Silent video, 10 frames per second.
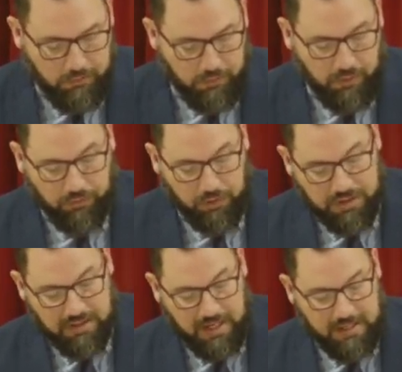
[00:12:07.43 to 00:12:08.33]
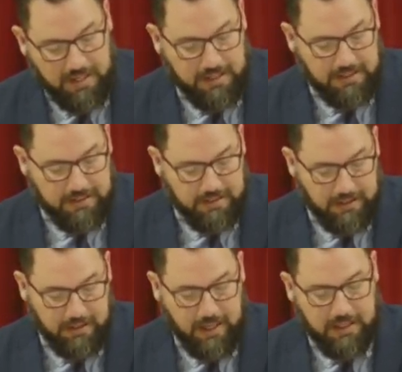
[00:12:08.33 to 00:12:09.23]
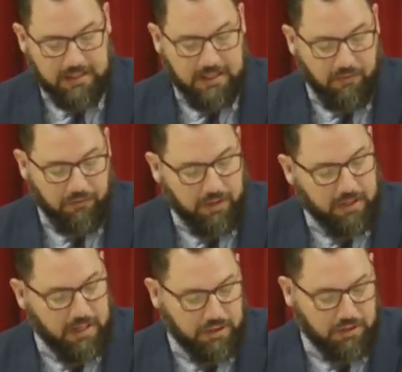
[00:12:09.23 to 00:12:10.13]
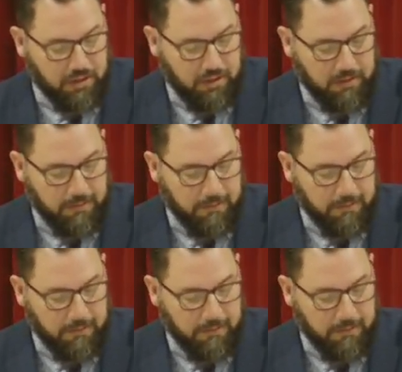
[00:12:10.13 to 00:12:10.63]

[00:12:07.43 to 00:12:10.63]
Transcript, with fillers: from the first day that I, that I set foot in Asia,